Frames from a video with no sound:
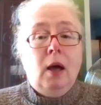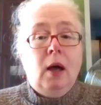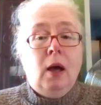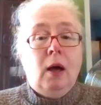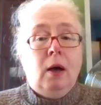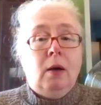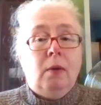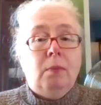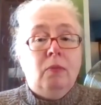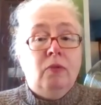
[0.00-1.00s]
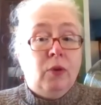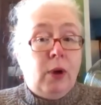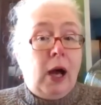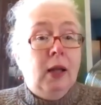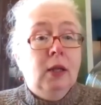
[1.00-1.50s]

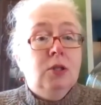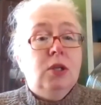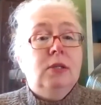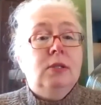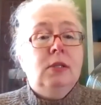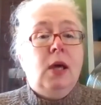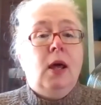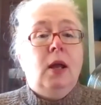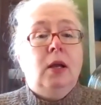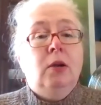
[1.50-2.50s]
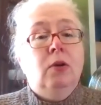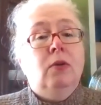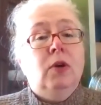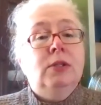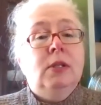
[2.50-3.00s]
virologist at a
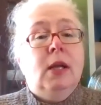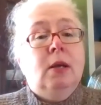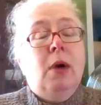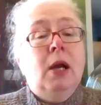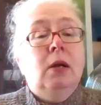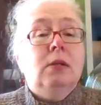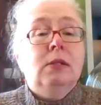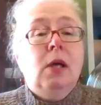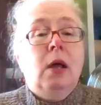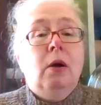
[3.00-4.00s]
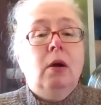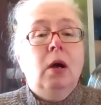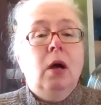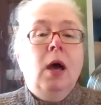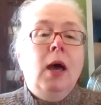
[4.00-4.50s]
university and medical center.
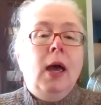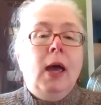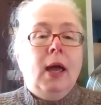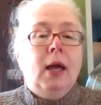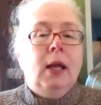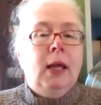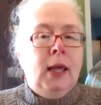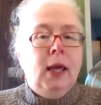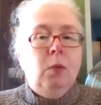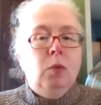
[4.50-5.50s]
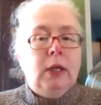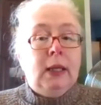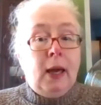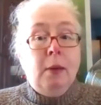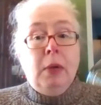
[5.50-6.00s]
And he would
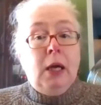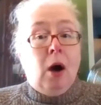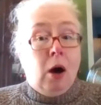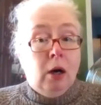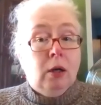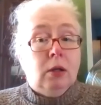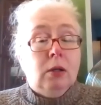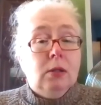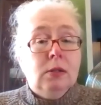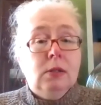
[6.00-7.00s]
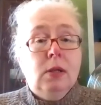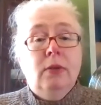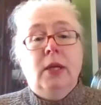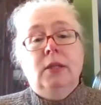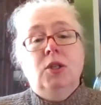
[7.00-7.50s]
get me articles
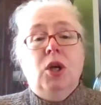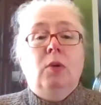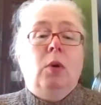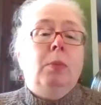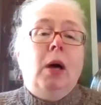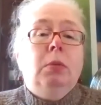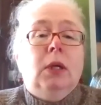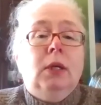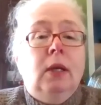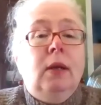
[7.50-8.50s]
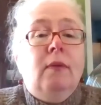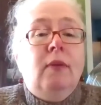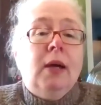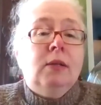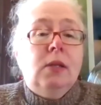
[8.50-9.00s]
that the general public didn't have
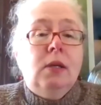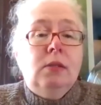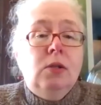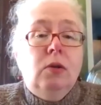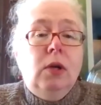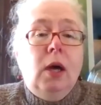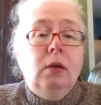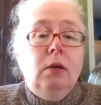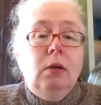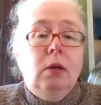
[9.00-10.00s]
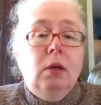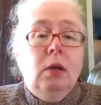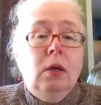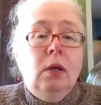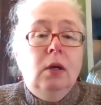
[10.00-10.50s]
access to yet
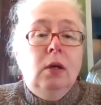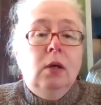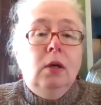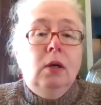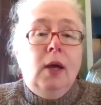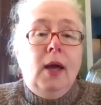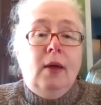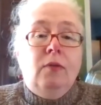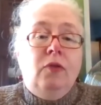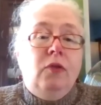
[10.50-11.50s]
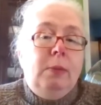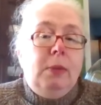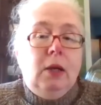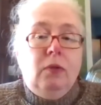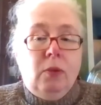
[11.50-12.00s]
and feed
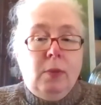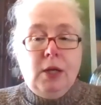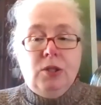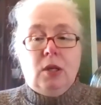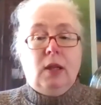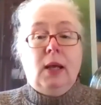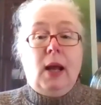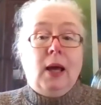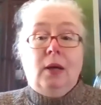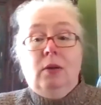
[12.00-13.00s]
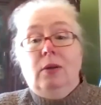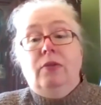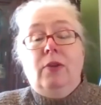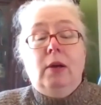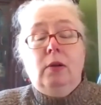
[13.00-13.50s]
me information that I couldn't have
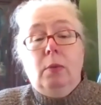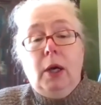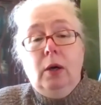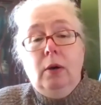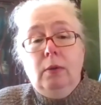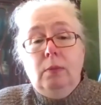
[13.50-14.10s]
found on my own.